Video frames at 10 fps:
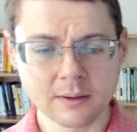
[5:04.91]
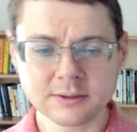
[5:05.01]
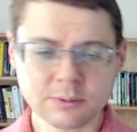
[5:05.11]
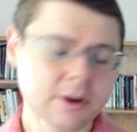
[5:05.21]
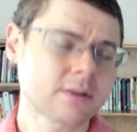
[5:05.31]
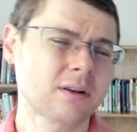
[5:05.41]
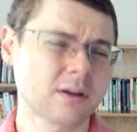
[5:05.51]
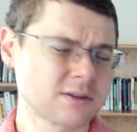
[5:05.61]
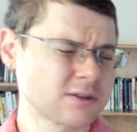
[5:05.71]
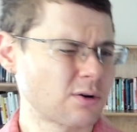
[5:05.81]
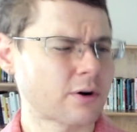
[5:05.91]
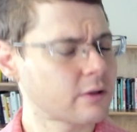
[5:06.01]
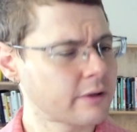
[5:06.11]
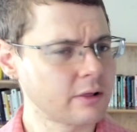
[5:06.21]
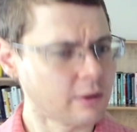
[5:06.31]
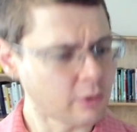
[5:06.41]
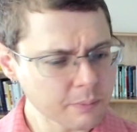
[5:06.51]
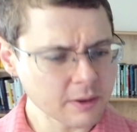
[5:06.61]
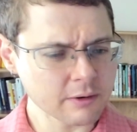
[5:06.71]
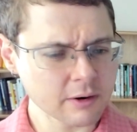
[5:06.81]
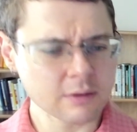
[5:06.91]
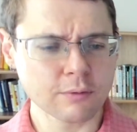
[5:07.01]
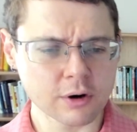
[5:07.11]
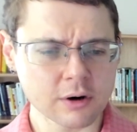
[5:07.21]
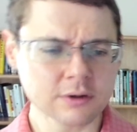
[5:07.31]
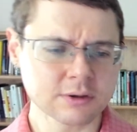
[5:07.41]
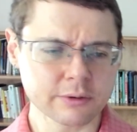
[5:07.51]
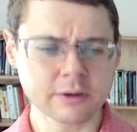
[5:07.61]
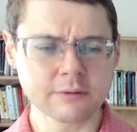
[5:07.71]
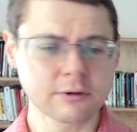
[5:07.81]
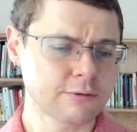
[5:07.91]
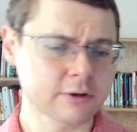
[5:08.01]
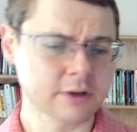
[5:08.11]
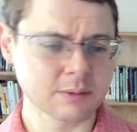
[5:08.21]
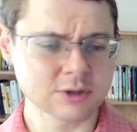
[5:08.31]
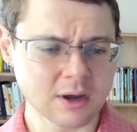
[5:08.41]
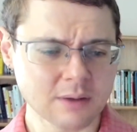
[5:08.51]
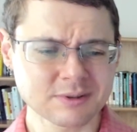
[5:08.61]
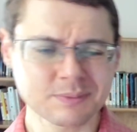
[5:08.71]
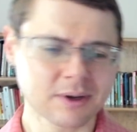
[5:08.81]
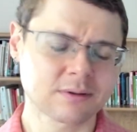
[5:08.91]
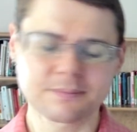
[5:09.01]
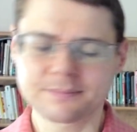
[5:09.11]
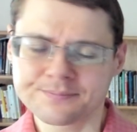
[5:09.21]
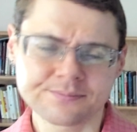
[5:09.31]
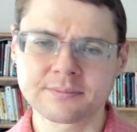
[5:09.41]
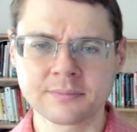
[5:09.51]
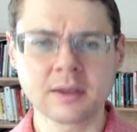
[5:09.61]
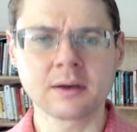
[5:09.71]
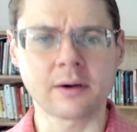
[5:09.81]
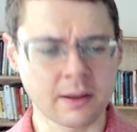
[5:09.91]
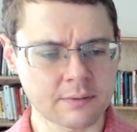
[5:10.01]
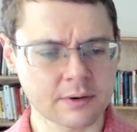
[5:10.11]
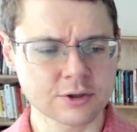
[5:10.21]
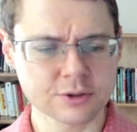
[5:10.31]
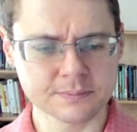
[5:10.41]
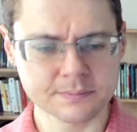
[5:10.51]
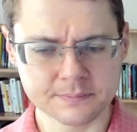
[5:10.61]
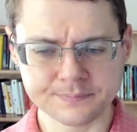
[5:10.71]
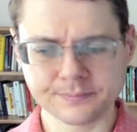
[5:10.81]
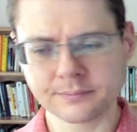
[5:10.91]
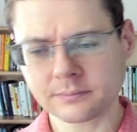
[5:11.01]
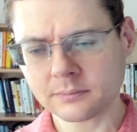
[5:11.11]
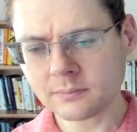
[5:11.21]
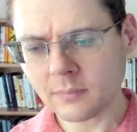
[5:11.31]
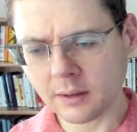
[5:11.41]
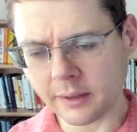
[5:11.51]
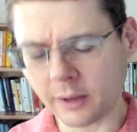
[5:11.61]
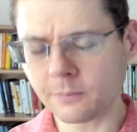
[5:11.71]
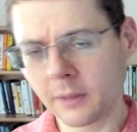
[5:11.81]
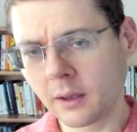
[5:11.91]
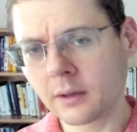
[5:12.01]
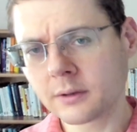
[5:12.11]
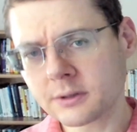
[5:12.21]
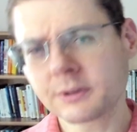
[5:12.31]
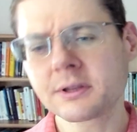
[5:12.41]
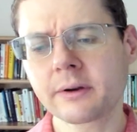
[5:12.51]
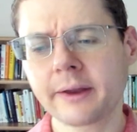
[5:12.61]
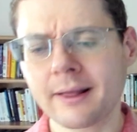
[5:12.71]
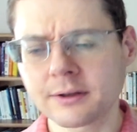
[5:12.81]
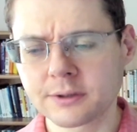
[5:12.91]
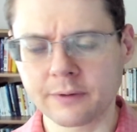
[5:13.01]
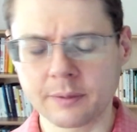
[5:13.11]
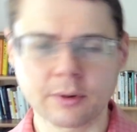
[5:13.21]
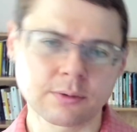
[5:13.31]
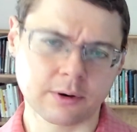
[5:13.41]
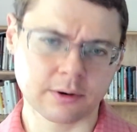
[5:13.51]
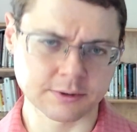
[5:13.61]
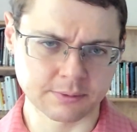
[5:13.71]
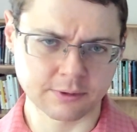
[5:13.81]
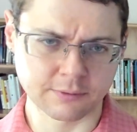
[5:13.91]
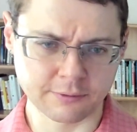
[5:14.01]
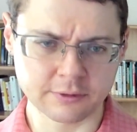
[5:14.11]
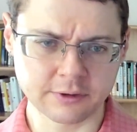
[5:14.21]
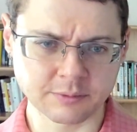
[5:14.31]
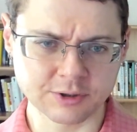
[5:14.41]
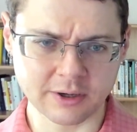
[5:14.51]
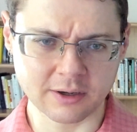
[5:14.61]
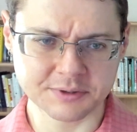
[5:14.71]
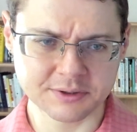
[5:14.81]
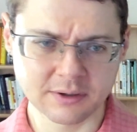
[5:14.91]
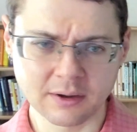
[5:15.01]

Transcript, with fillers: So we're not at a historically low period of workers holding two full-time jobs, but near average. Now, so what's the reality of remote workers with two full-time jobs?